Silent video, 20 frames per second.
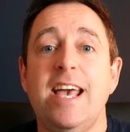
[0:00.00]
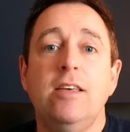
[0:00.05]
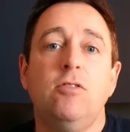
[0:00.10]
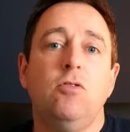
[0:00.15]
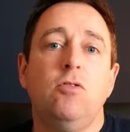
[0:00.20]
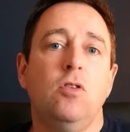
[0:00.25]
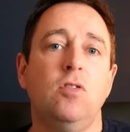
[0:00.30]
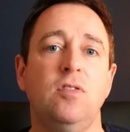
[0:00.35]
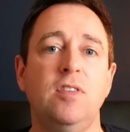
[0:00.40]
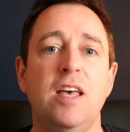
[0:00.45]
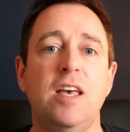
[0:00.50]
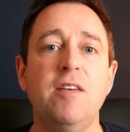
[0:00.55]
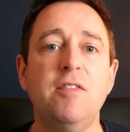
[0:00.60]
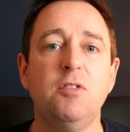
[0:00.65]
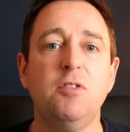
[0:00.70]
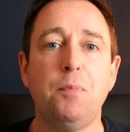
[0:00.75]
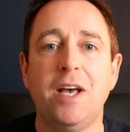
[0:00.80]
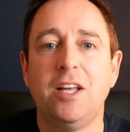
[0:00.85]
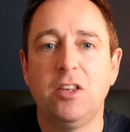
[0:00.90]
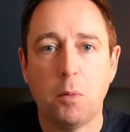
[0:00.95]
is to save as
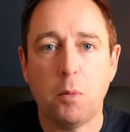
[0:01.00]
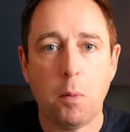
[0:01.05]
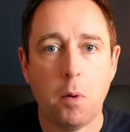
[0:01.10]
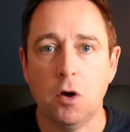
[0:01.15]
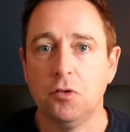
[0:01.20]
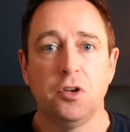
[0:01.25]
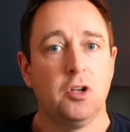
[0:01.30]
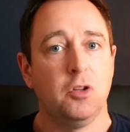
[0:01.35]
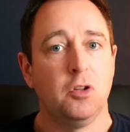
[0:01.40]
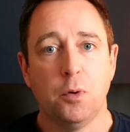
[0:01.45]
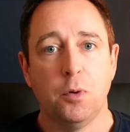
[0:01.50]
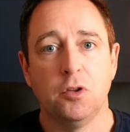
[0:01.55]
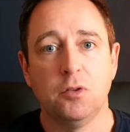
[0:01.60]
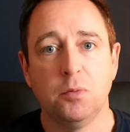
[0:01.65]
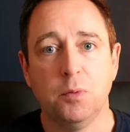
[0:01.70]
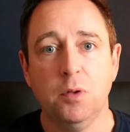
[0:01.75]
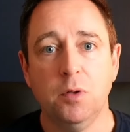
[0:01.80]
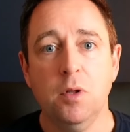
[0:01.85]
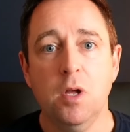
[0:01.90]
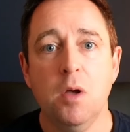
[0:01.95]
big a deposit as
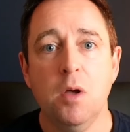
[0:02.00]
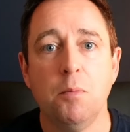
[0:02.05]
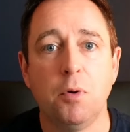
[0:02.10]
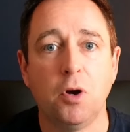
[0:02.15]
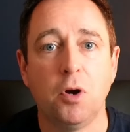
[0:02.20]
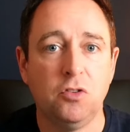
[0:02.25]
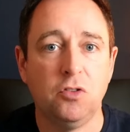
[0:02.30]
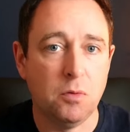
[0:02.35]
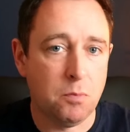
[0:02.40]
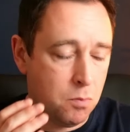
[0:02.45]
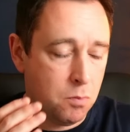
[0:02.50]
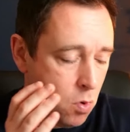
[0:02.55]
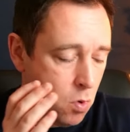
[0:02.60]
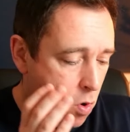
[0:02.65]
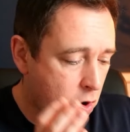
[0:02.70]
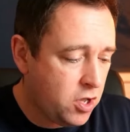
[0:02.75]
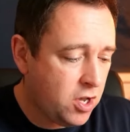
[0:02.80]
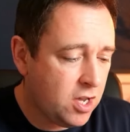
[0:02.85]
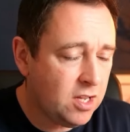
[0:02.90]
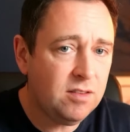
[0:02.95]
possible, because the
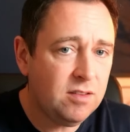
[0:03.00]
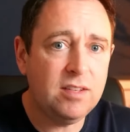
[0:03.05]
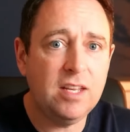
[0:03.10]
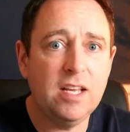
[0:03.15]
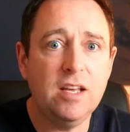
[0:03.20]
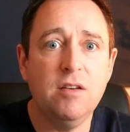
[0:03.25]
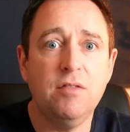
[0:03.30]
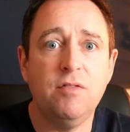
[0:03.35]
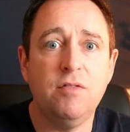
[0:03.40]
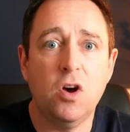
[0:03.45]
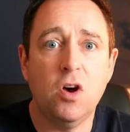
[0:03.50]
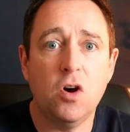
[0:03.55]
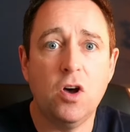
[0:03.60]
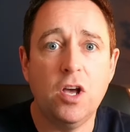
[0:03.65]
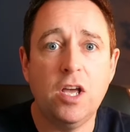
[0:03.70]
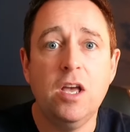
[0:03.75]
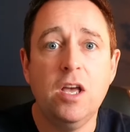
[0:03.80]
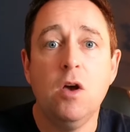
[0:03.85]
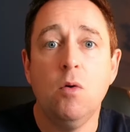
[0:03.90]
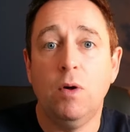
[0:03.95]
more you can save now
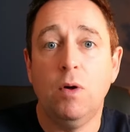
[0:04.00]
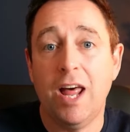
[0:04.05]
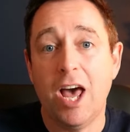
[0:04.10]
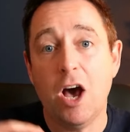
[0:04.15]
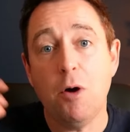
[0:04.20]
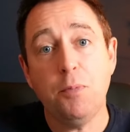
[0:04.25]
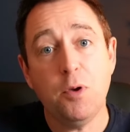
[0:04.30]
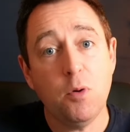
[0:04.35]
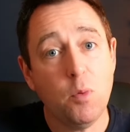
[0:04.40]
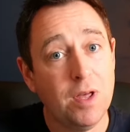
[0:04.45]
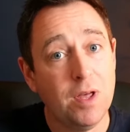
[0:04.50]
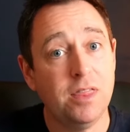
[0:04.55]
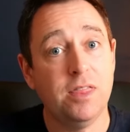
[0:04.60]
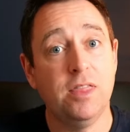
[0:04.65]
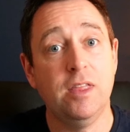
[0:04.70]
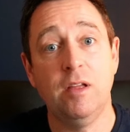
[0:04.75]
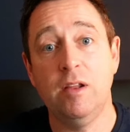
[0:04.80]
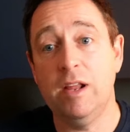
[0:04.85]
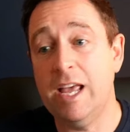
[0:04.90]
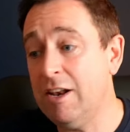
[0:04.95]
will help you with
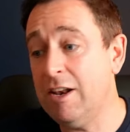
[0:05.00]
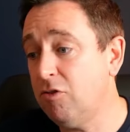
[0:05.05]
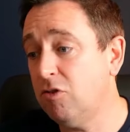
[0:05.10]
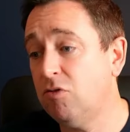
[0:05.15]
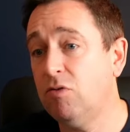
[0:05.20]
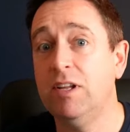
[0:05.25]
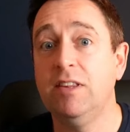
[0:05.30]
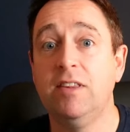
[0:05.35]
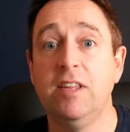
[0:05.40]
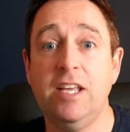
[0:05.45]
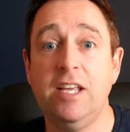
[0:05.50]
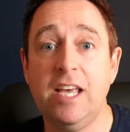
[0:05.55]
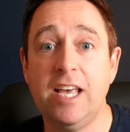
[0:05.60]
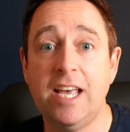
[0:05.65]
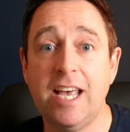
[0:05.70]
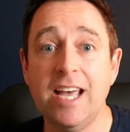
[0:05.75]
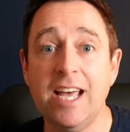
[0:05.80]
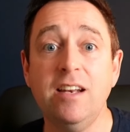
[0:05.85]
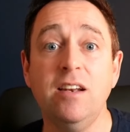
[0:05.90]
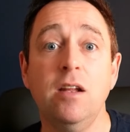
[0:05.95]
the interest rate that you
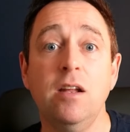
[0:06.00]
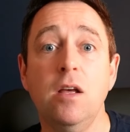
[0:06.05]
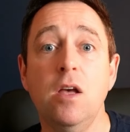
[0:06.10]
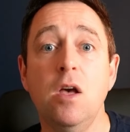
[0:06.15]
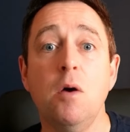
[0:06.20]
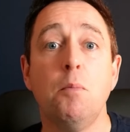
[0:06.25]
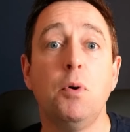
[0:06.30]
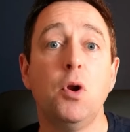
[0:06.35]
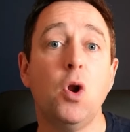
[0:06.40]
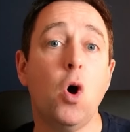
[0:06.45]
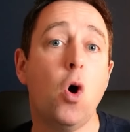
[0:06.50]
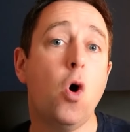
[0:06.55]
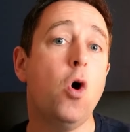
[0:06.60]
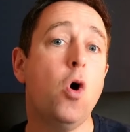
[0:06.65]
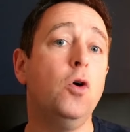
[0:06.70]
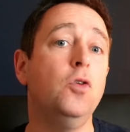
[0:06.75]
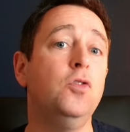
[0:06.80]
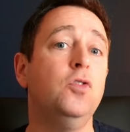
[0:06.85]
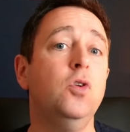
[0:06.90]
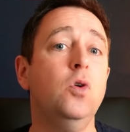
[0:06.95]
get, but
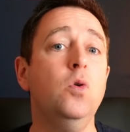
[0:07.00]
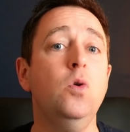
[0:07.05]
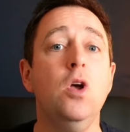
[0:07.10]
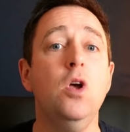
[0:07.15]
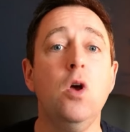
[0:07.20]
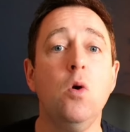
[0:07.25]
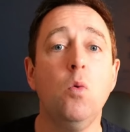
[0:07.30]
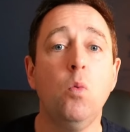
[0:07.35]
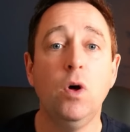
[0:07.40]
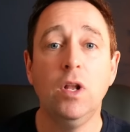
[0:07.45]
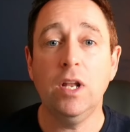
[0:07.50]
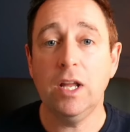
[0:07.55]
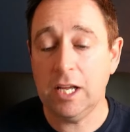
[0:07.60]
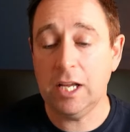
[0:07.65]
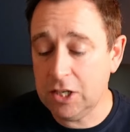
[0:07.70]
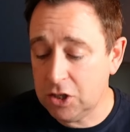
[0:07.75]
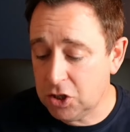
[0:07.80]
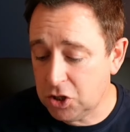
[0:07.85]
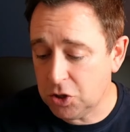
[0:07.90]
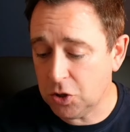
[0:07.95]
also will
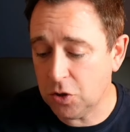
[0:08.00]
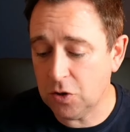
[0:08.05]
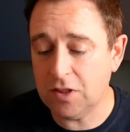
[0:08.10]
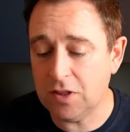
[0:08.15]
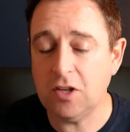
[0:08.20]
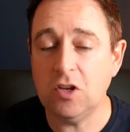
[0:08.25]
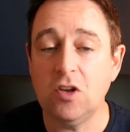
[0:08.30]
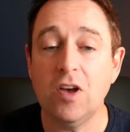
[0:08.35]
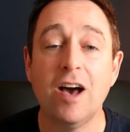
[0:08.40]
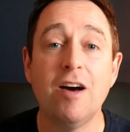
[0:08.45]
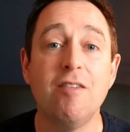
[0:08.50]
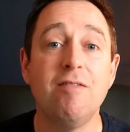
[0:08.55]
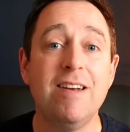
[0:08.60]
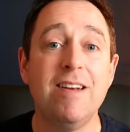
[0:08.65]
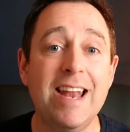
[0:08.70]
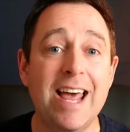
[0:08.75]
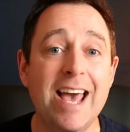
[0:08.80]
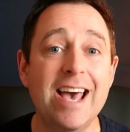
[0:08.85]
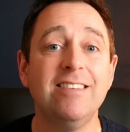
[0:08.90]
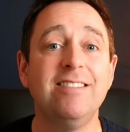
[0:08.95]
ensure that you have
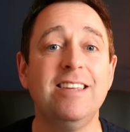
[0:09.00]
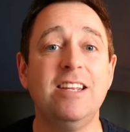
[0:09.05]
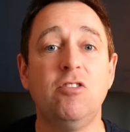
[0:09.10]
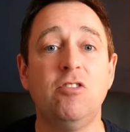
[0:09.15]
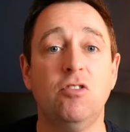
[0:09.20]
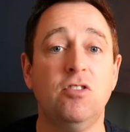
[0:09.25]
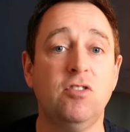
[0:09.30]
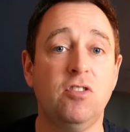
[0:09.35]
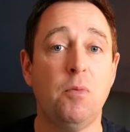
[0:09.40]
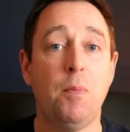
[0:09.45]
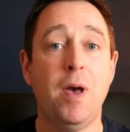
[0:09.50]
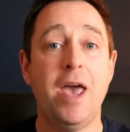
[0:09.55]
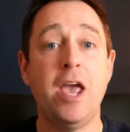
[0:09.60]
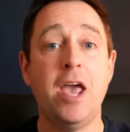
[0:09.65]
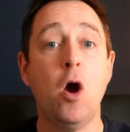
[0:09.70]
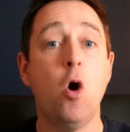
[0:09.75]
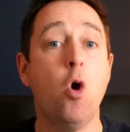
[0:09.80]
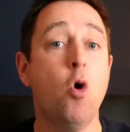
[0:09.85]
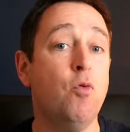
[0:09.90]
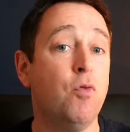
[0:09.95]
less interest to
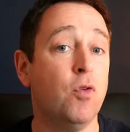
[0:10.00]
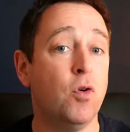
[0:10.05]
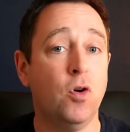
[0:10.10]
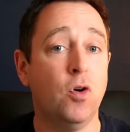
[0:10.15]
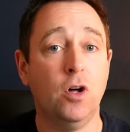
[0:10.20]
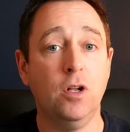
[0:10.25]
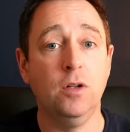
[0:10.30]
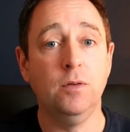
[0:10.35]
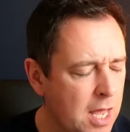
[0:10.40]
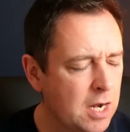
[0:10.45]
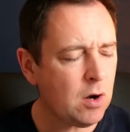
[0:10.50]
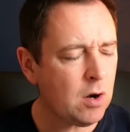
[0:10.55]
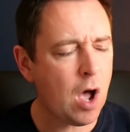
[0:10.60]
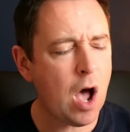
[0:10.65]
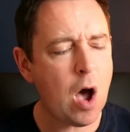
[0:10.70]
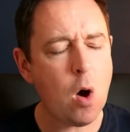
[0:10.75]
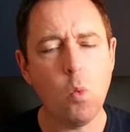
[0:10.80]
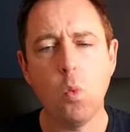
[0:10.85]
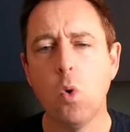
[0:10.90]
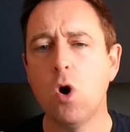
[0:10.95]
pay overall. And
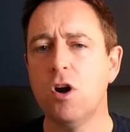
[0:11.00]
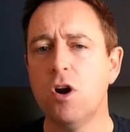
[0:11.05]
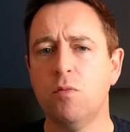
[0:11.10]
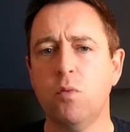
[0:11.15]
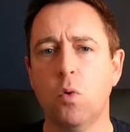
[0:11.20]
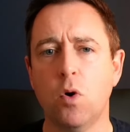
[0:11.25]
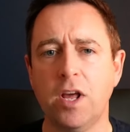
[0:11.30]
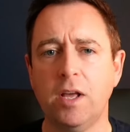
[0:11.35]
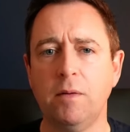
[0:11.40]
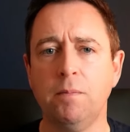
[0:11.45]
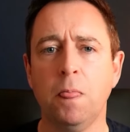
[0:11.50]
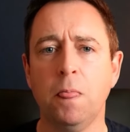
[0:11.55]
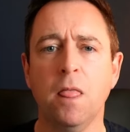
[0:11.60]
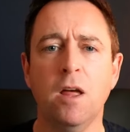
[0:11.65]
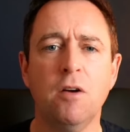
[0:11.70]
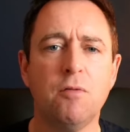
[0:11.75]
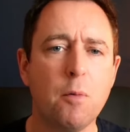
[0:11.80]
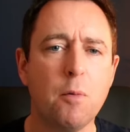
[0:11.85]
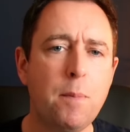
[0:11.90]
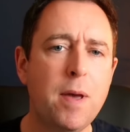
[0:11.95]
a word of warning
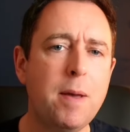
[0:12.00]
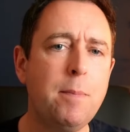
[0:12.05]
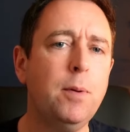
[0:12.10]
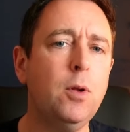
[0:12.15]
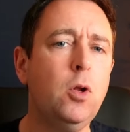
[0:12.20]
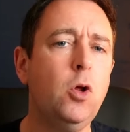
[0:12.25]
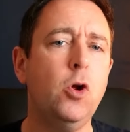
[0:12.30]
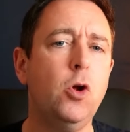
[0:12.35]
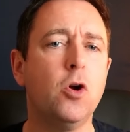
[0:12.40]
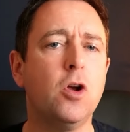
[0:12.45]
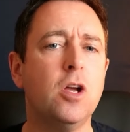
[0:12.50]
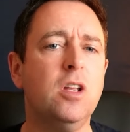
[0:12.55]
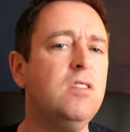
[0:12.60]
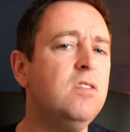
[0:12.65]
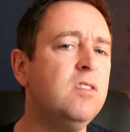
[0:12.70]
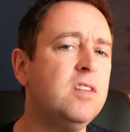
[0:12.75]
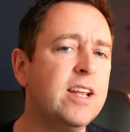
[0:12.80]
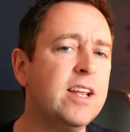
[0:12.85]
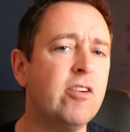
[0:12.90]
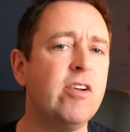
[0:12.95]
for people who are
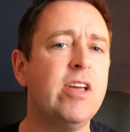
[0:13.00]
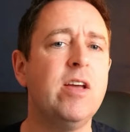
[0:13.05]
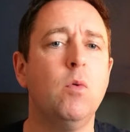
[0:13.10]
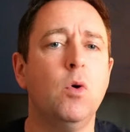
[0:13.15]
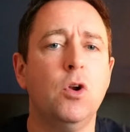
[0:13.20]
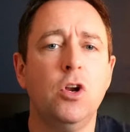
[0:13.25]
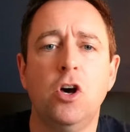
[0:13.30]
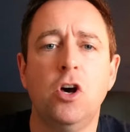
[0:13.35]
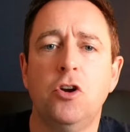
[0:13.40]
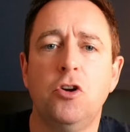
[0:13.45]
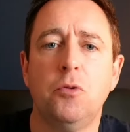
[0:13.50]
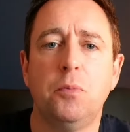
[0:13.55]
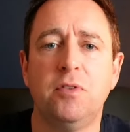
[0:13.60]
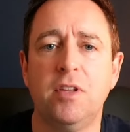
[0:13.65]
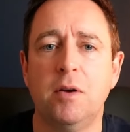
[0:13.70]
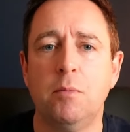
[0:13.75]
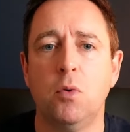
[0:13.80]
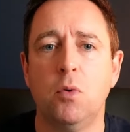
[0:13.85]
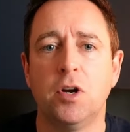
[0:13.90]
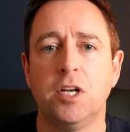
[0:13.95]
considering
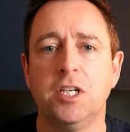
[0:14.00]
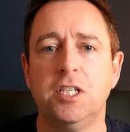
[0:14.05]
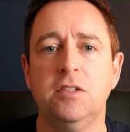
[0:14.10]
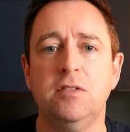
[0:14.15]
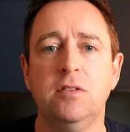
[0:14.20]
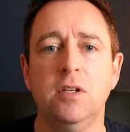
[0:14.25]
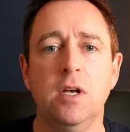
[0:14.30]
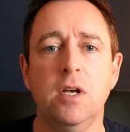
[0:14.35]
100% mortgages.